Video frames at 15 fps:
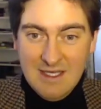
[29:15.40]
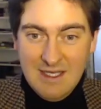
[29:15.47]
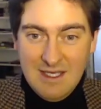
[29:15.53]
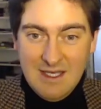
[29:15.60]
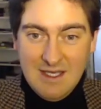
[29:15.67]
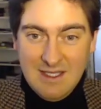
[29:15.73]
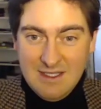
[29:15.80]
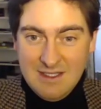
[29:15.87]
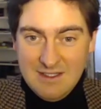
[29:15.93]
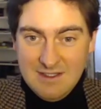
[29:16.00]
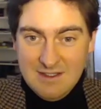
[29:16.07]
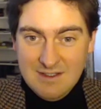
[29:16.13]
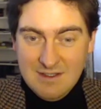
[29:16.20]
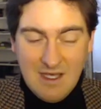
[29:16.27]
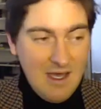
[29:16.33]
and
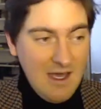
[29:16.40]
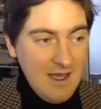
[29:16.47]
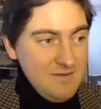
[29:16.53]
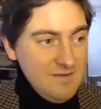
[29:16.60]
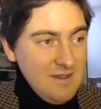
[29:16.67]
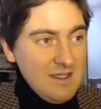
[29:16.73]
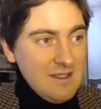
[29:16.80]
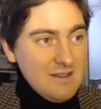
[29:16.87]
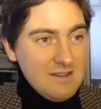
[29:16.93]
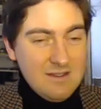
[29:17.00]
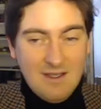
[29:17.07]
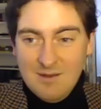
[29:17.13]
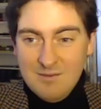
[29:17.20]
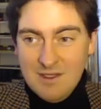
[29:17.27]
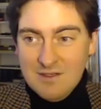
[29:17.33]
i've taken the
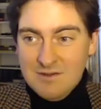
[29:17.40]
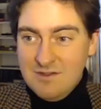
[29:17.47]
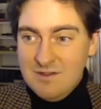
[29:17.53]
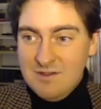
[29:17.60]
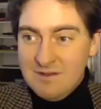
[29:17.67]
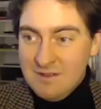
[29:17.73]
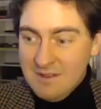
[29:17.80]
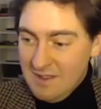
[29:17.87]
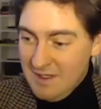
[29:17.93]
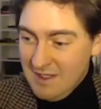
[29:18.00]
time now to